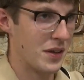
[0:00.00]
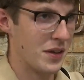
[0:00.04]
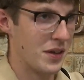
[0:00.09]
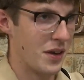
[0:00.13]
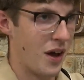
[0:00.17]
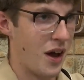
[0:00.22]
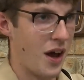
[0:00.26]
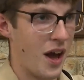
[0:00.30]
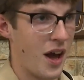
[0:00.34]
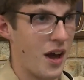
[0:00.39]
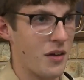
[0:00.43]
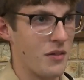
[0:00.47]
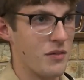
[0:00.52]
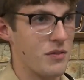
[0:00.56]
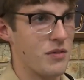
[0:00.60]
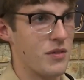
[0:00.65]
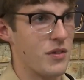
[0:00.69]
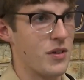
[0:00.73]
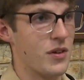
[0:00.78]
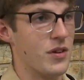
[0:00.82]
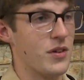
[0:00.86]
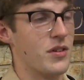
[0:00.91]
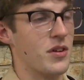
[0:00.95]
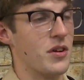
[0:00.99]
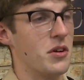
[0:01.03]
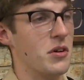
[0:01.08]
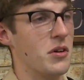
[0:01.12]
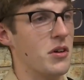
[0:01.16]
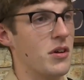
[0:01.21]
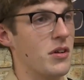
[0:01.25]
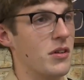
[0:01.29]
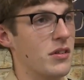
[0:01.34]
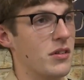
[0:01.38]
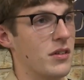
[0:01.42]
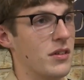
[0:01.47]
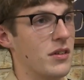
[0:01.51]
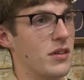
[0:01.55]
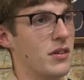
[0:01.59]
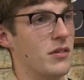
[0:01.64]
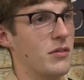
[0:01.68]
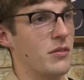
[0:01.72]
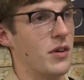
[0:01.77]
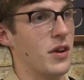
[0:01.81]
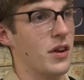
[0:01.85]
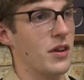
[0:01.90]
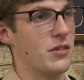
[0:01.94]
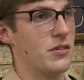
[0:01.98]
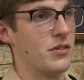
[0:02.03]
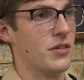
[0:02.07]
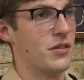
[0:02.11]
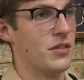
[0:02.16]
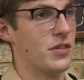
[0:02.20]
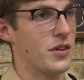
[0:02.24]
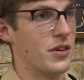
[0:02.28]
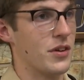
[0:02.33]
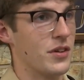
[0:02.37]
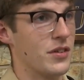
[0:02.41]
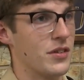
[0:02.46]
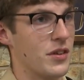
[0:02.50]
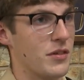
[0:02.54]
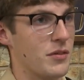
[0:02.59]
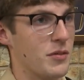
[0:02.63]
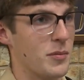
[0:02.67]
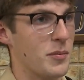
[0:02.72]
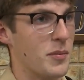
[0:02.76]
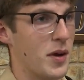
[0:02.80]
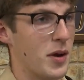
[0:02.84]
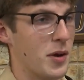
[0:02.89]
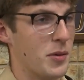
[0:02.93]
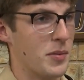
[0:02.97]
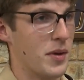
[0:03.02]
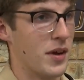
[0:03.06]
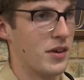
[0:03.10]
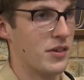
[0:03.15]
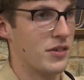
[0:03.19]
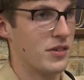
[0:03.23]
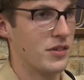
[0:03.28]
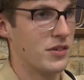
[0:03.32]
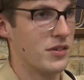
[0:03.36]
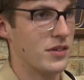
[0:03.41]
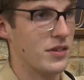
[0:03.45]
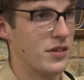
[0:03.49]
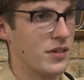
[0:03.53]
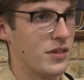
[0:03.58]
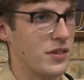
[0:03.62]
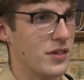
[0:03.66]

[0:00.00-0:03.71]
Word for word: not have earned all 137 merit badges.